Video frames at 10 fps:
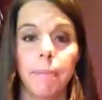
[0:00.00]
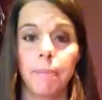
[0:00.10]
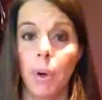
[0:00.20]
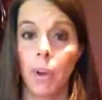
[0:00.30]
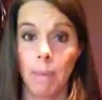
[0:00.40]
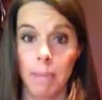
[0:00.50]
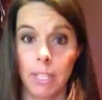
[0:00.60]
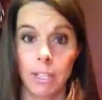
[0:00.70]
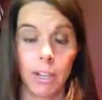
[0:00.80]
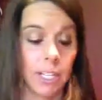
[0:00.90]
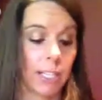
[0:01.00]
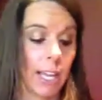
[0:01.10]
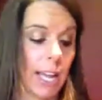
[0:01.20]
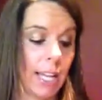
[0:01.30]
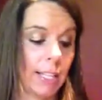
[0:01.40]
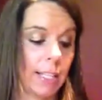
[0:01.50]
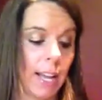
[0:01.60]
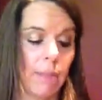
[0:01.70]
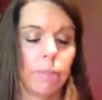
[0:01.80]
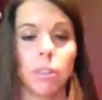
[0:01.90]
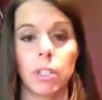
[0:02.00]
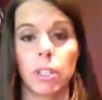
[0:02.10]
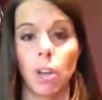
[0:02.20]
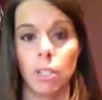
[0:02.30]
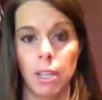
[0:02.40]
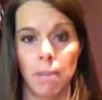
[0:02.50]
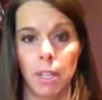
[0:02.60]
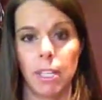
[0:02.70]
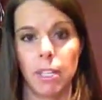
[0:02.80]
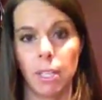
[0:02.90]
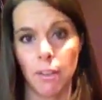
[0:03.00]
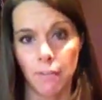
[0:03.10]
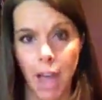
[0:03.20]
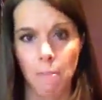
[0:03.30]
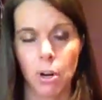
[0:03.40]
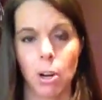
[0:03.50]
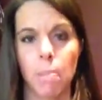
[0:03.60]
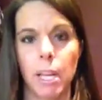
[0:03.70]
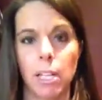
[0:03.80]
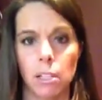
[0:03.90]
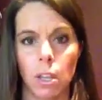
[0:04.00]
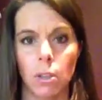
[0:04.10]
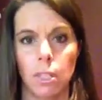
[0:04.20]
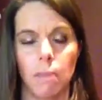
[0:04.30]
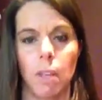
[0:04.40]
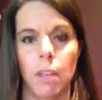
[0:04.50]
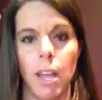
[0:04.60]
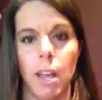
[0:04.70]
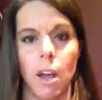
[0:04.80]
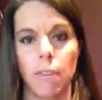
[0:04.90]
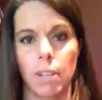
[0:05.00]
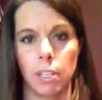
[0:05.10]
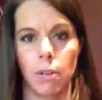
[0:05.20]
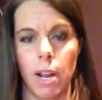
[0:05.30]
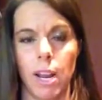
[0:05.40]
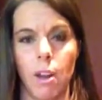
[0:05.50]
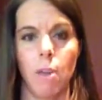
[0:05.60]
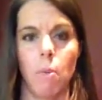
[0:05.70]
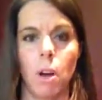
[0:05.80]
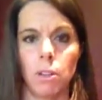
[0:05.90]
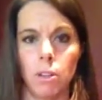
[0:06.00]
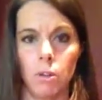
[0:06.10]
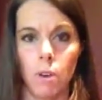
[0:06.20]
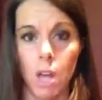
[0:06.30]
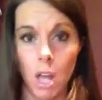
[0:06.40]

Okay, but seriously, it's so it's low stimulant, so it's a fat burner, but it's low stimulant, and obviously right now I want to